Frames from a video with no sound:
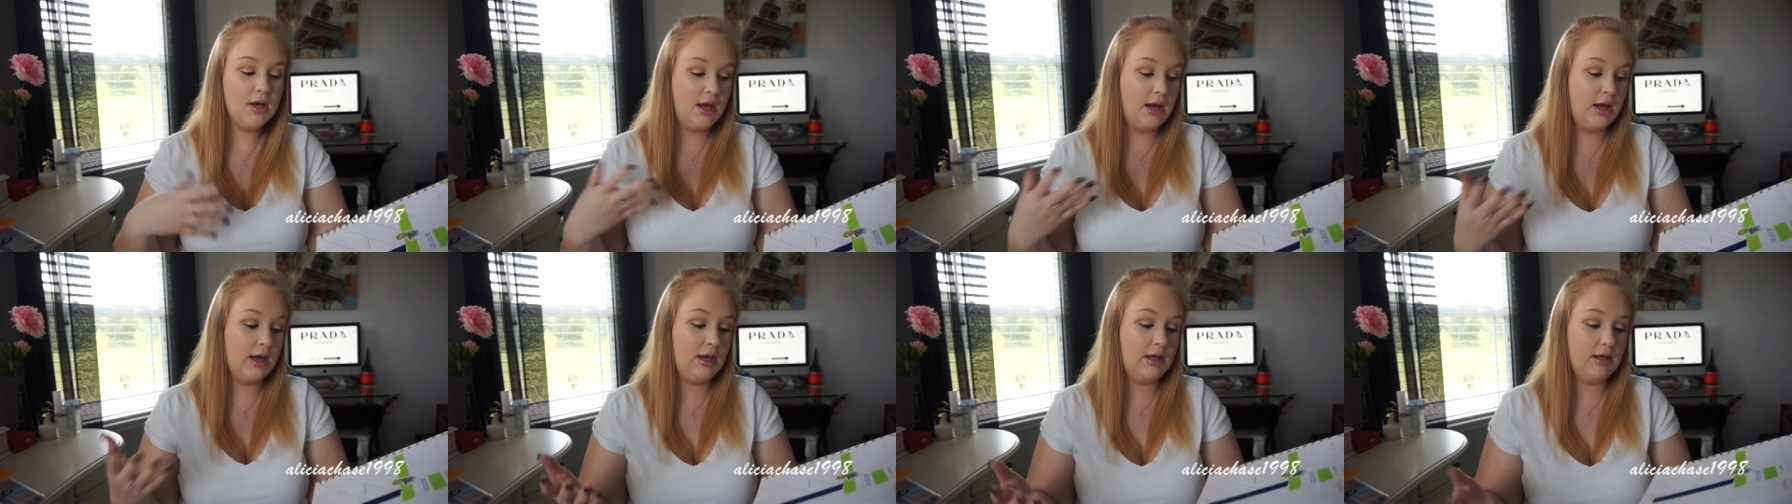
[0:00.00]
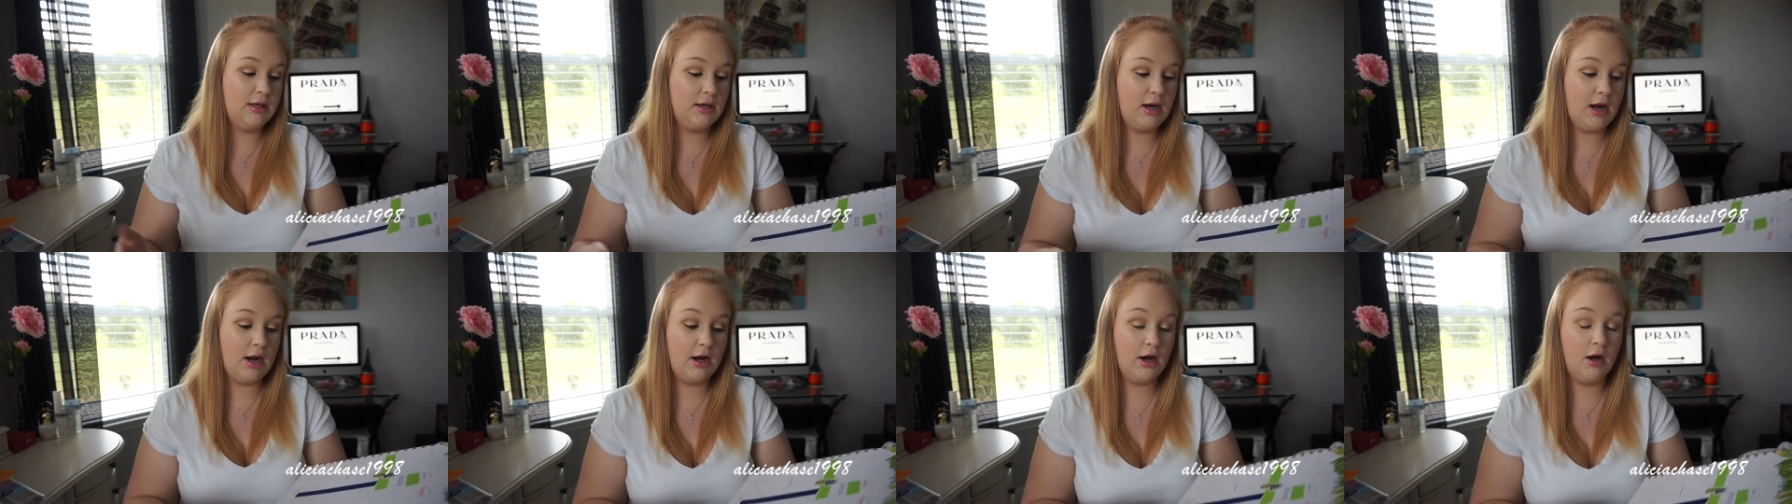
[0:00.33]

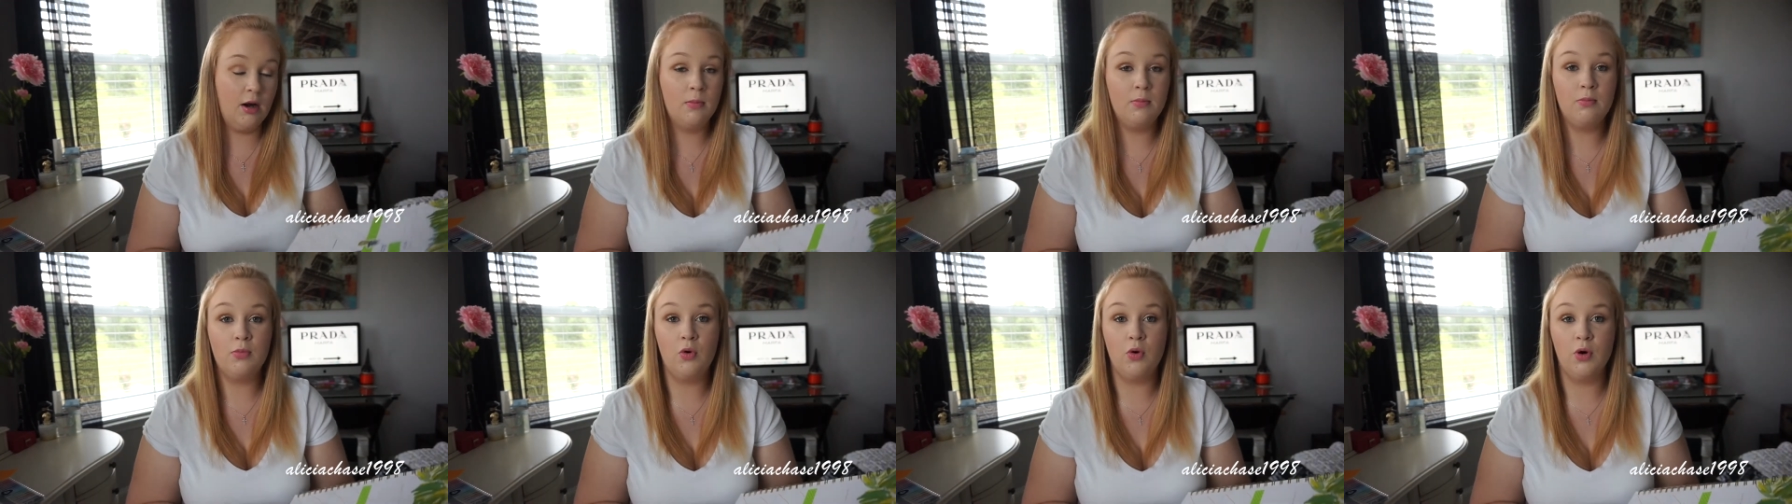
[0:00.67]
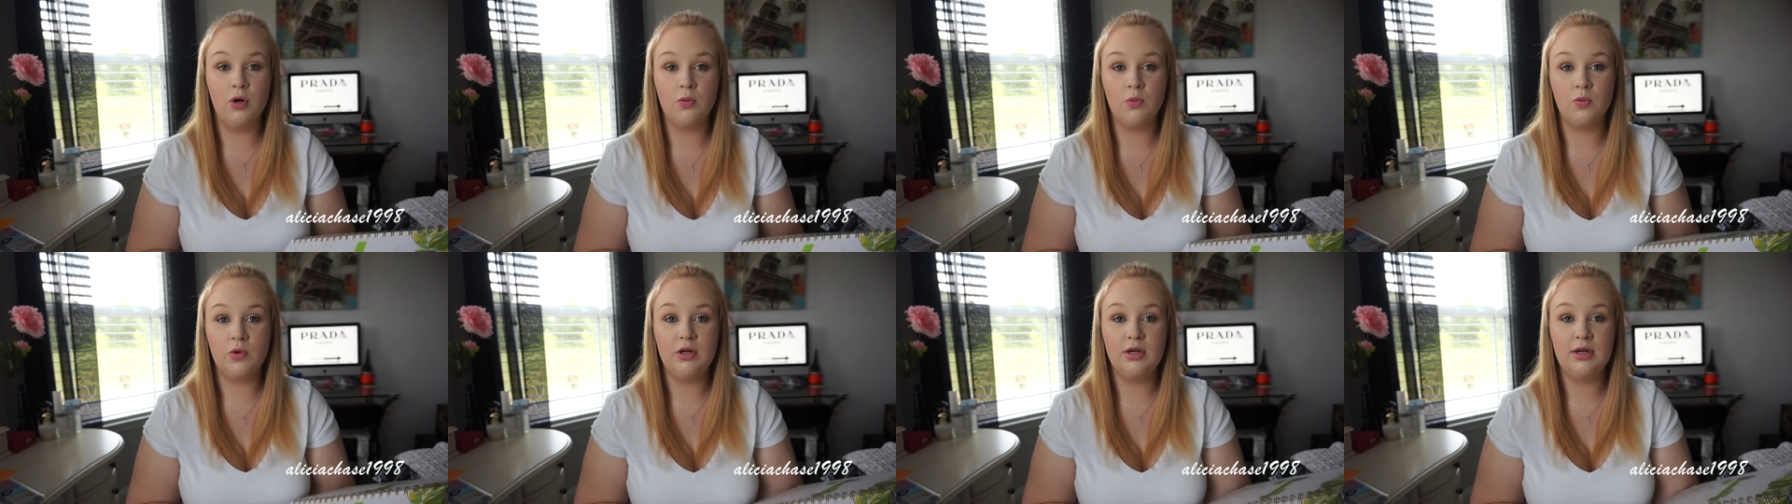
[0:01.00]
And I got
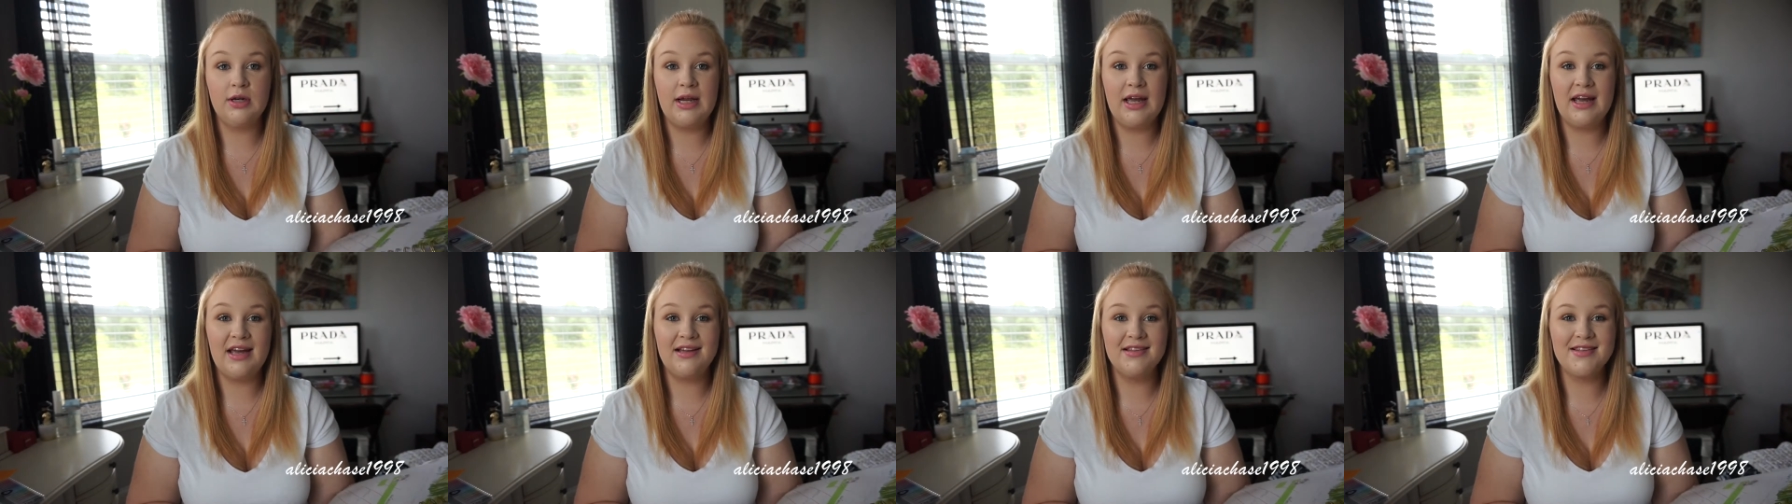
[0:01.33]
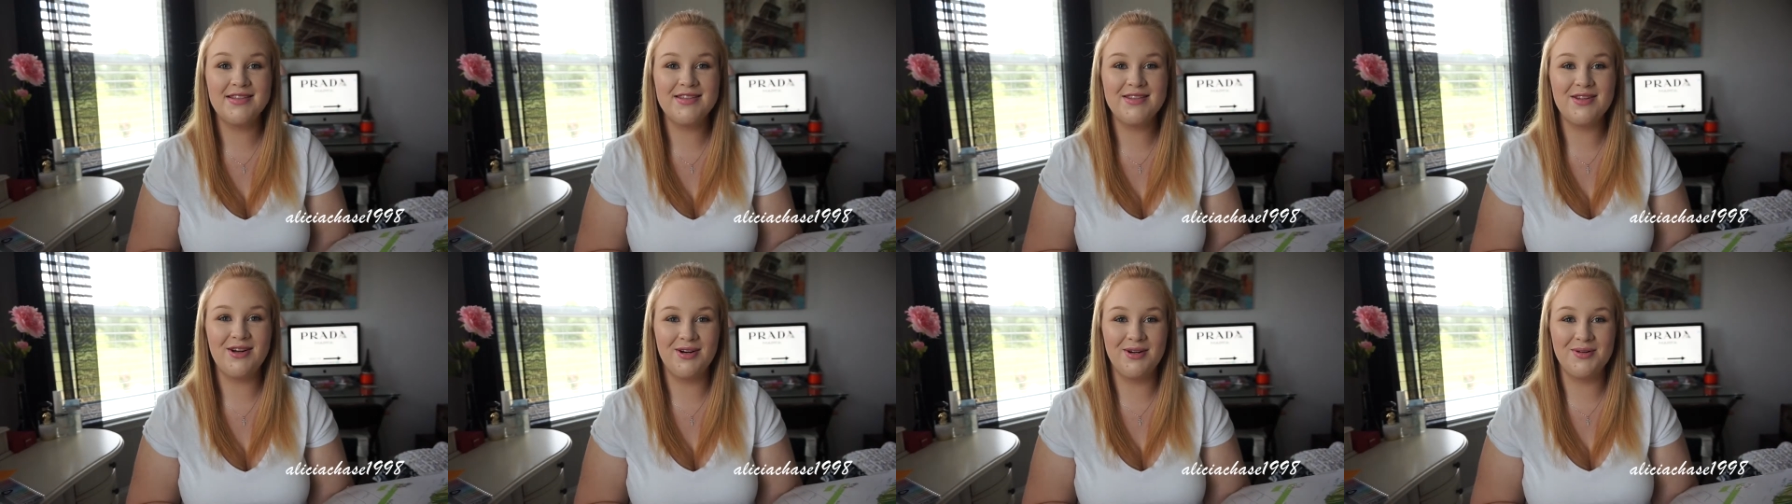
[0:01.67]
bored one day and
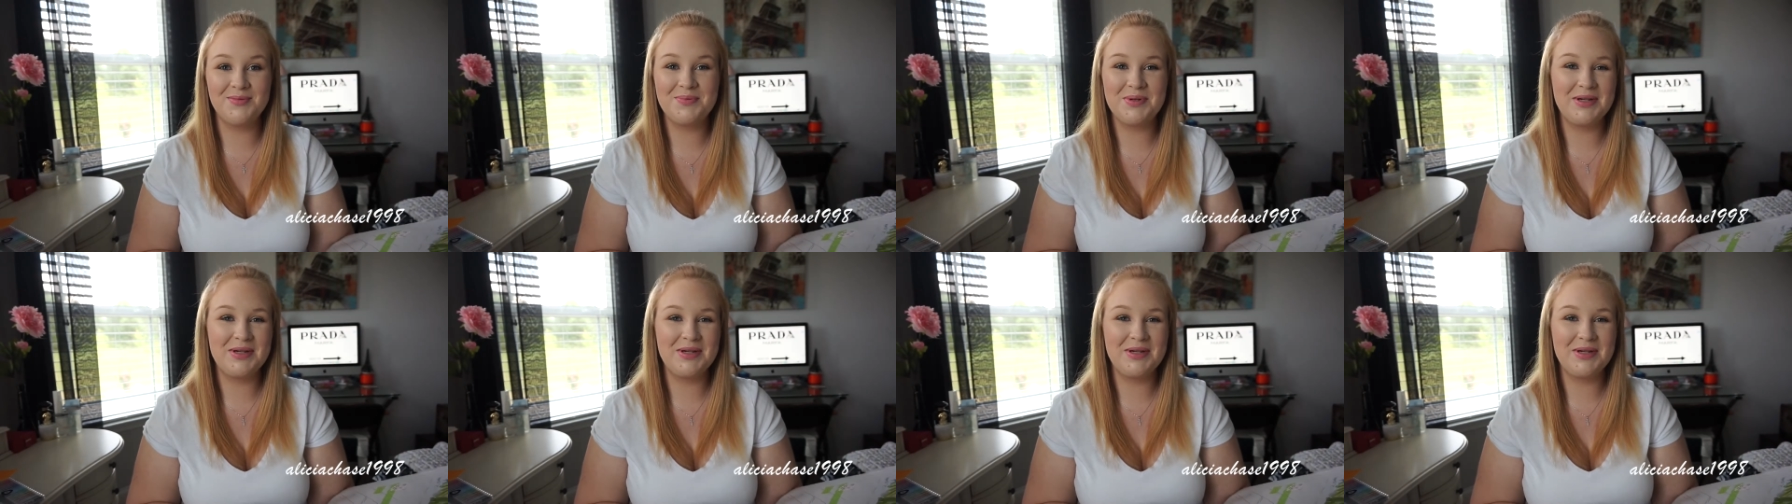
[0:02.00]
started